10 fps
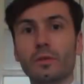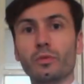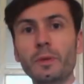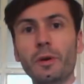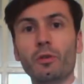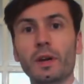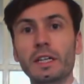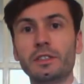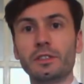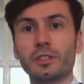Repo
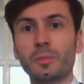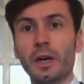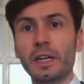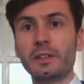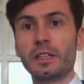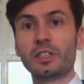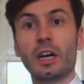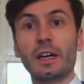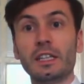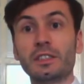rates spiked as
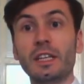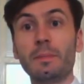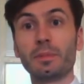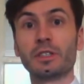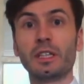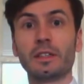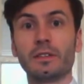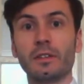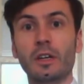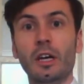high as 10%,
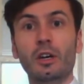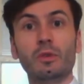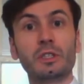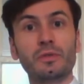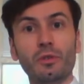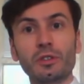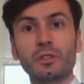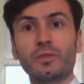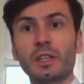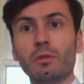which forced
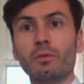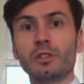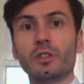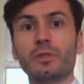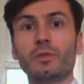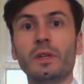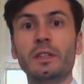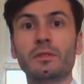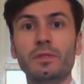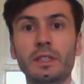the Federal Reserve to
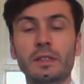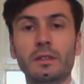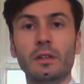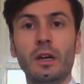intervene,